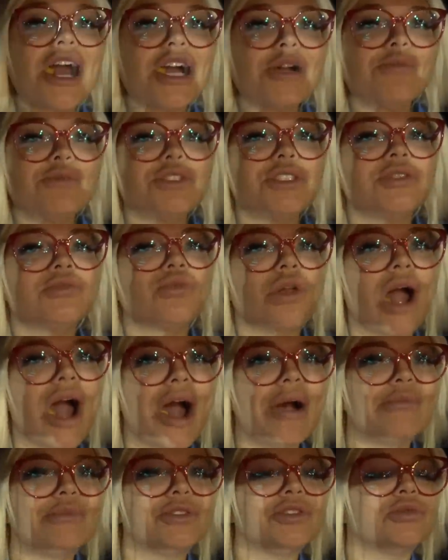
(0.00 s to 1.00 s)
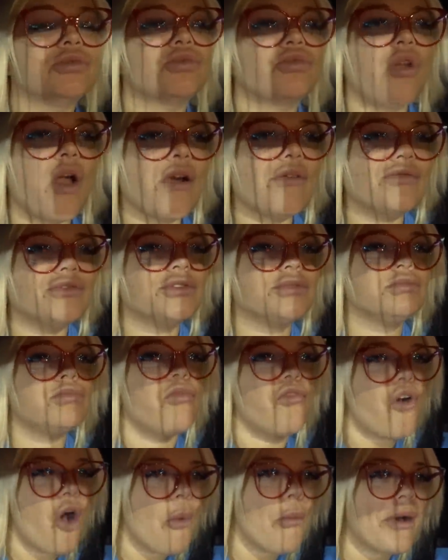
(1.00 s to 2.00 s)
I'm soon, I'm soon, I'm soon,
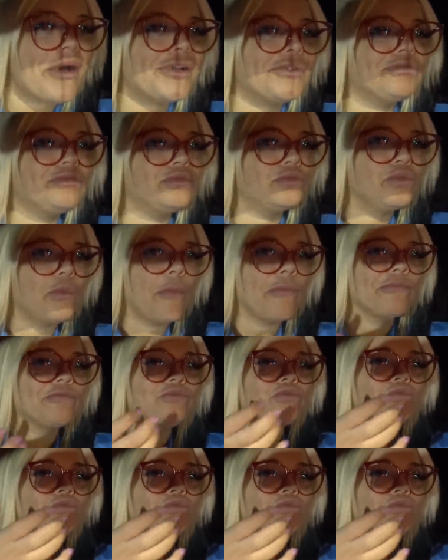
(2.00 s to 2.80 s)
one on. Mm.